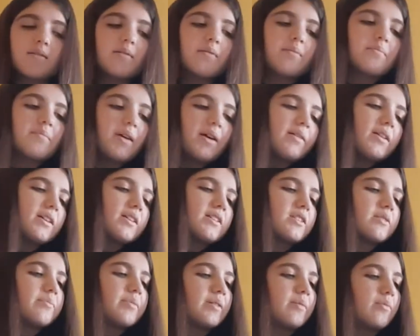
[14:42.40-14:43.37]
Mary is
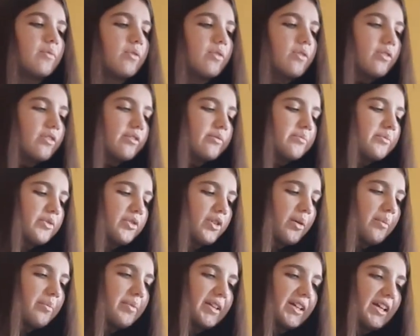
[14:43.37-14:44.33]
a bit more
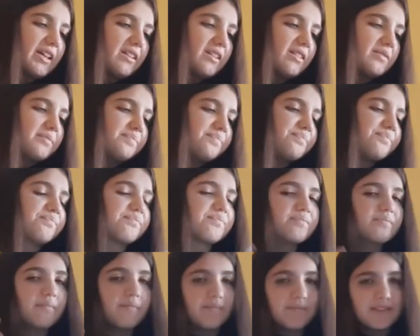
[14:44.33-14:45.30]
complicated.
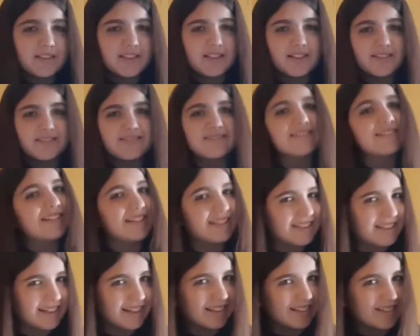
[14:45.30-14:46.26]
So let's
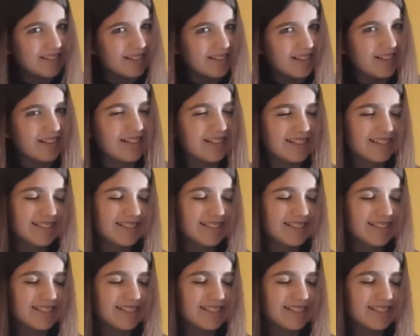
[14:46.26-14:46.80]
get into her.